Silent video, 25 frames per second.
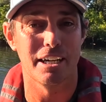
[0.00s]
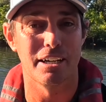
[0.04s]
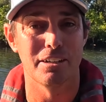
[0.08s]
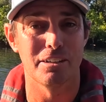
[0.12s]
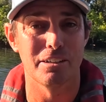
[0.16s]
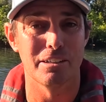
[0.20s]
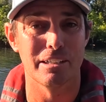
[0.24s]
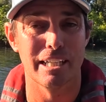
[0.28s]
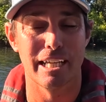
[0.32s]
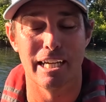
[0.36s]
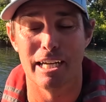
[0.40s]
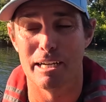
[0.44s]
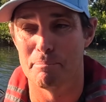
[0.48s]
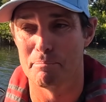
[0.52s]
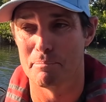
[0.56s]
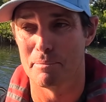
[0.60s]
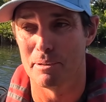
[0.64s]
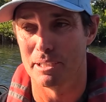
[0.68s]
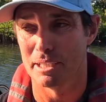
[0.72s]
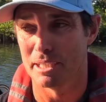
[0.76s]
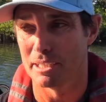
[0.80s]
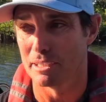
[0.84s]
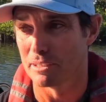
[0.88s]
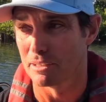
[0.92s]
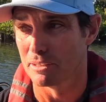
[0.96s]
I'll
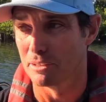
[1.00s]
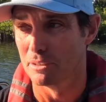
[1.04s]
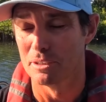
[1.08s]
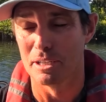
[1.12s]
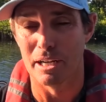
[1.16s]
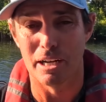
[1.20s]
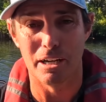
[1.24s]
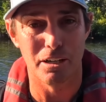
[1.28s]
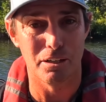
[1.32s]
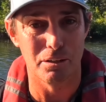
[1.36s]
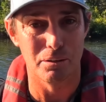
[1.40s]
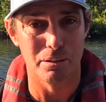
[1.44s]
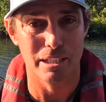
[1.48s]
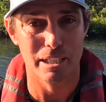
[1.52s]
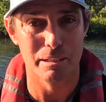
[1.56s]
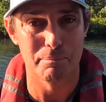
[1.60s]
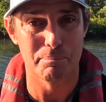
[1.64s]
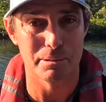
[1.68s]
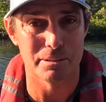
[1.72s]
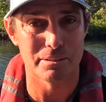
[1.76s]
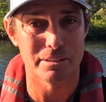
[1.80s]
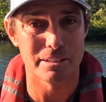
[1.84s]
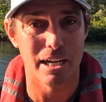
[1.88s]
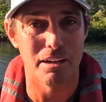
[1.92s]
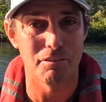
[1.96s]
include a whole heap
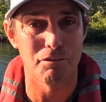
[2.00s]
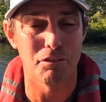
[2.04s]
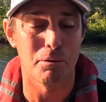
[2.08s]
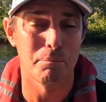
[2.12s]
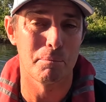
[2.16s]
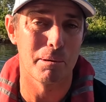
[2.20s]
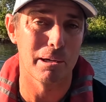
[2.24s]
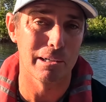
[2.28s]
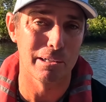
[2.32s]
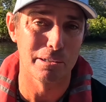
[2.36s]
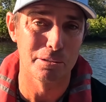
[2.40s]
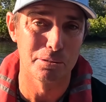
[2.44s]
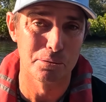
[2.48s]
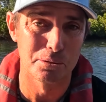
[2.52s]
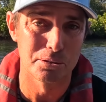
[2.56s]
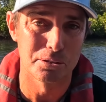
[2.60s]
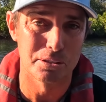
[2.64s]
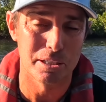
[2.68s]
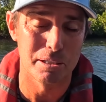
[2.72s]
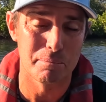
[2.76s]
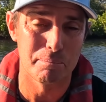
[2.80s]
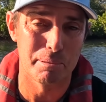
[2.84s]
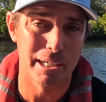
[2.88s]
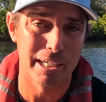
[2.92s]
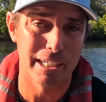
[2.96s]
of stuff on my lures
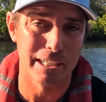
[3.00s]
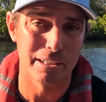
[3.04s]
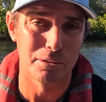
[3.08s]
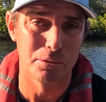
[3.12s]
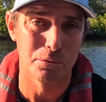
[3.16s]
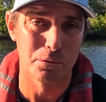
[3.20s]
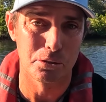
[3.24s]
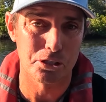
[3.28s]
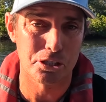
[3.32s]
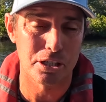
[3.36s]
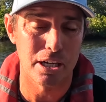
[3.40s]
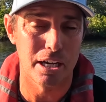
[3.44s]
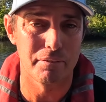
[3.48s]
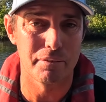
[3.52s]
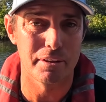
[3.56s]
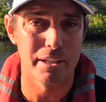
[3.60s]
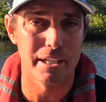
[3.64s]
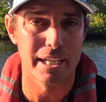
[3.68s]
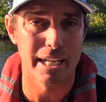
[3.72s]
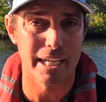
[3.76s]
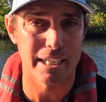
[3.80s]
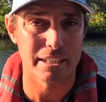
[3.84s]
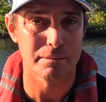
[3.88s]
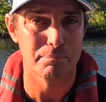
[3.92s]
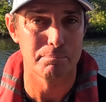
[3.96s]
that are being launched over the
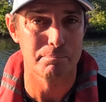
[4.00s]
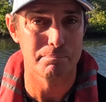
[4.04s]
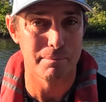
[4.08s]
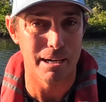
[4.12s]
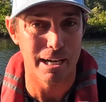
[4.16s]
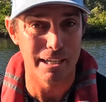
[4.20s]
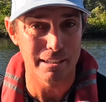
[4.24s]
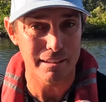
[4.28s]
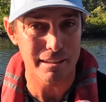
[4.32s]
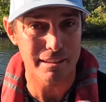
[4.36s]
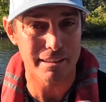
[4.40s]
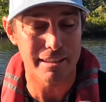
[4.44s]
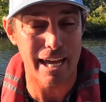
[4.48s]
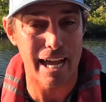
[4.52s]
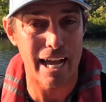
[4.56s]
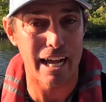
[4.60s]
next month.